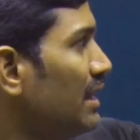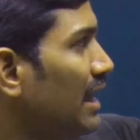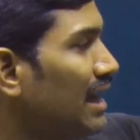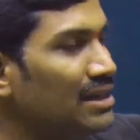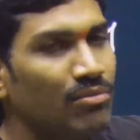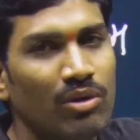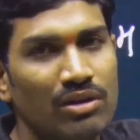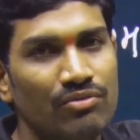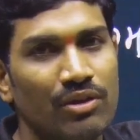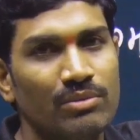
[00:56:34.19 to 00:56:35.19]
And the
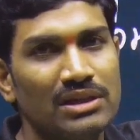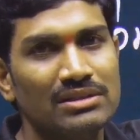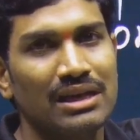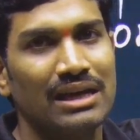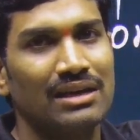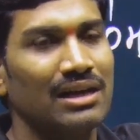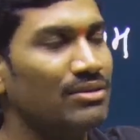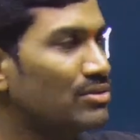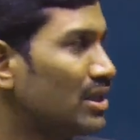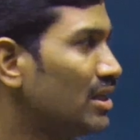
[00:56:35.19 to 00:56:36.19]
bond formed is
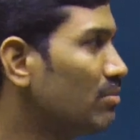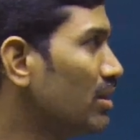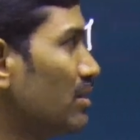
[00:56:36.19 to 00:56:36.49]
N-glycosidic bond.